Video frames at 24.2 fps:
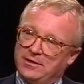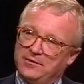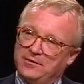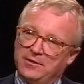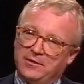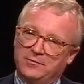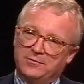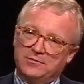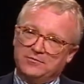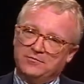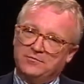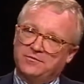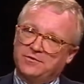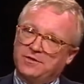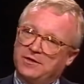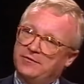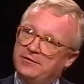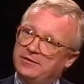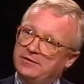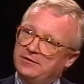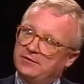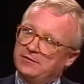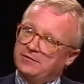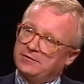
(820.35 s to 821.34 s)
there was
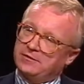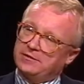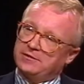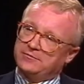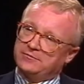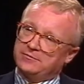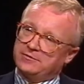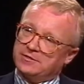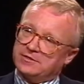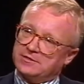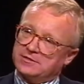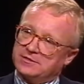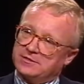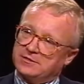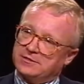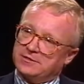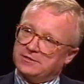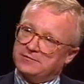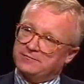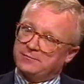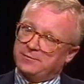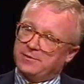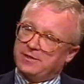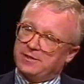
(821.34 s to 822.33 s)
very little interest in
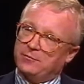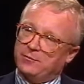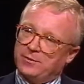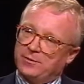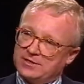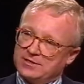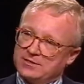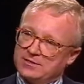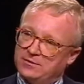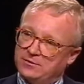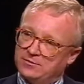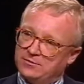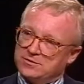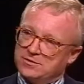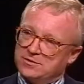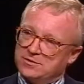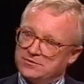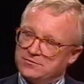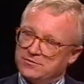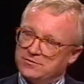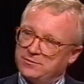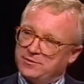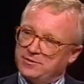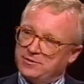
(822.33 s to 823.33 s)
it by West Coast
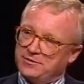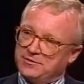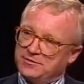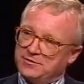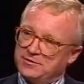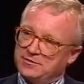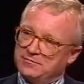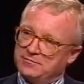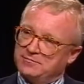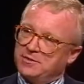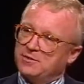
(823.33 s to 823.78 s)
distributors.